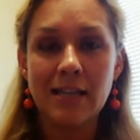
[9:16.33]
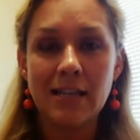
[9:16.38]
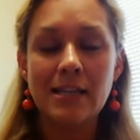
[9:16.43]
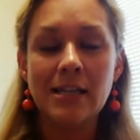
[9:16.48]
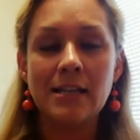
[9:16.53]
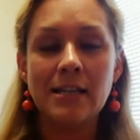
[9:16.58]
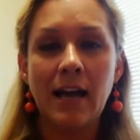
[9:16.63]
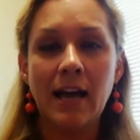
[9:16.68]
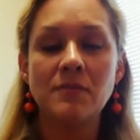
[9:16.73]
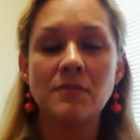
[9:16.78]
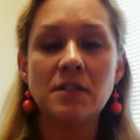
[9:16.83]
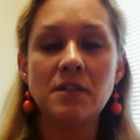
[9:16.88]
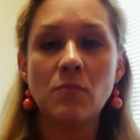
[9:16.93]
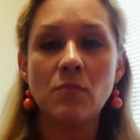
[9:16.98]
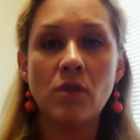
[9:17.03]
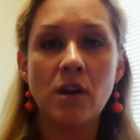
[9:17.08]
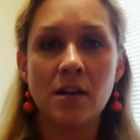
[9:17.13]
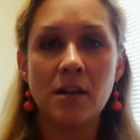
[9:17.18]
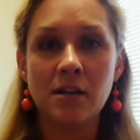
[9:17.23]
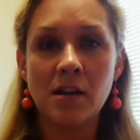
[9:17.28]
than to have
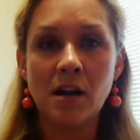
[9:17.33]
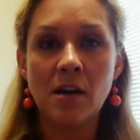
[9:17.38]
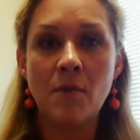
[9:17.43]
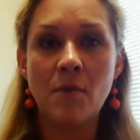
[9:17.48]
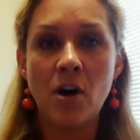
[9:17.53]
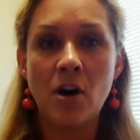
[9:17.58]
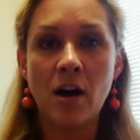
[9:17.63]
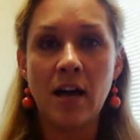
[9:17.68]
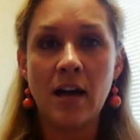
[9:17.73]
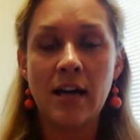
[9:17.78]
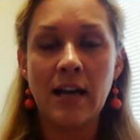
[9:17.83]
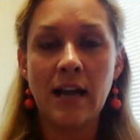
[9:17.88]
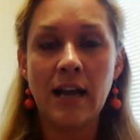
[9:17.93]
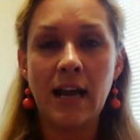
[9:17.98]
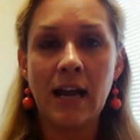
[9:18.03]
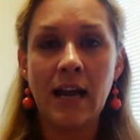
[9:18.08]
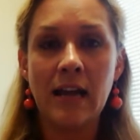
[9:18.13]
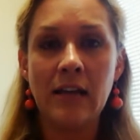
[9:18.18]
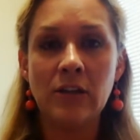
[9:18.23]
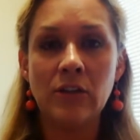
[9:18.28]
someone come on
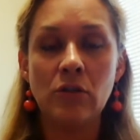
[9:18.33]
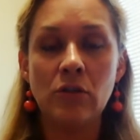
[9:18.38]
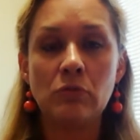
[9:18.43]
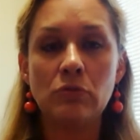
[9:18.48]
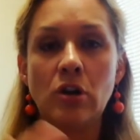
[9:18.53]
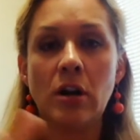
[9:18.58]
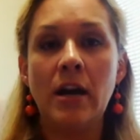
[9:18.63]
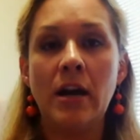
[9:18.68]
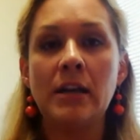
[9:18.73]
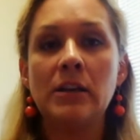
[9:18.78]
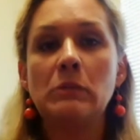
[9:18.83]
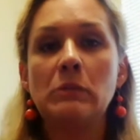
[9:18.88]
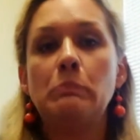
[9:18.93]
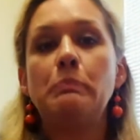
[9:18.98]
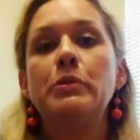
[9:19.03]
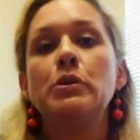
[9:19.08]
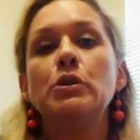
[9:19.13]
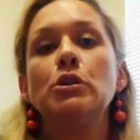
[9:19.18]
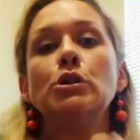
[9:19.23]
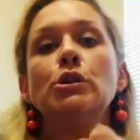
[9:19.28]
and you're trying to
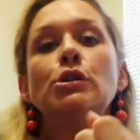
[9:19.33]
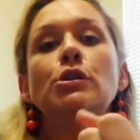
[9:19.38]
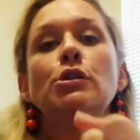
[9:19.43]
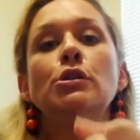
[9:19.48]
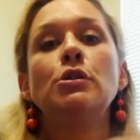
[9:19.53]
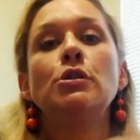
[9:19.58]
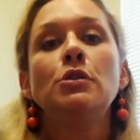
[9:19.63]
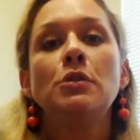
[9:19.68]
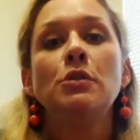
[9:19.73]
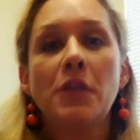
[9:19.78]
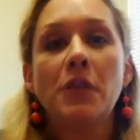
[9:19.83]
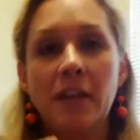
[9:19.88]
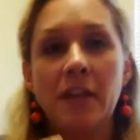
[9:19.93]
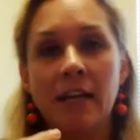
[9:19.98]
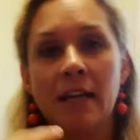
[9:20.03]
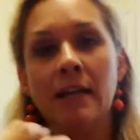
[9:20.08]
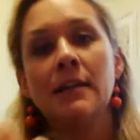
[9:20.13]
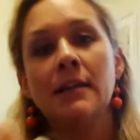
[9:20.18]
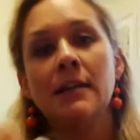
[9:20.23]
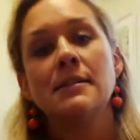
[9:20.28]
pull
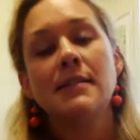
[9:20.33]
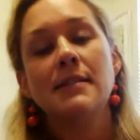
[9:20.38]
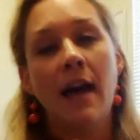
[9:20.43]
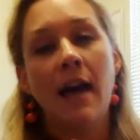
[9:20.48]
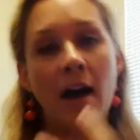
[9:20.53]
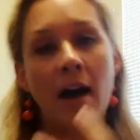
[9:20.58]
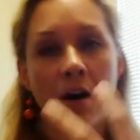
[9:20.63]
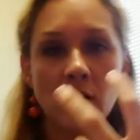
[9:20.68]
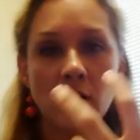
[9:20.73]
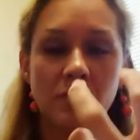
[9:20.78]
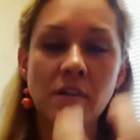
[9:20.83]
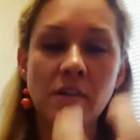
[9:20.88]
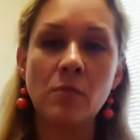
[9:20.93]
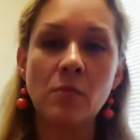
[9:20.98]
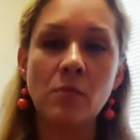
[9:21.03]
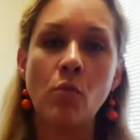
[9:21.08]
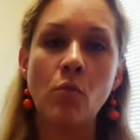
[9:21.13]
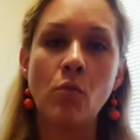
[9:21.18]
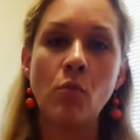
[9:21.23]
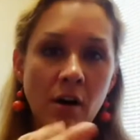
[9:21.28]
things out of
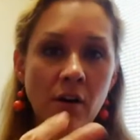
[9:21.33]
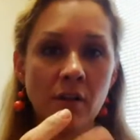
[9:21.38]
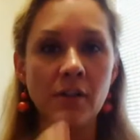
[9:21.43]
them right.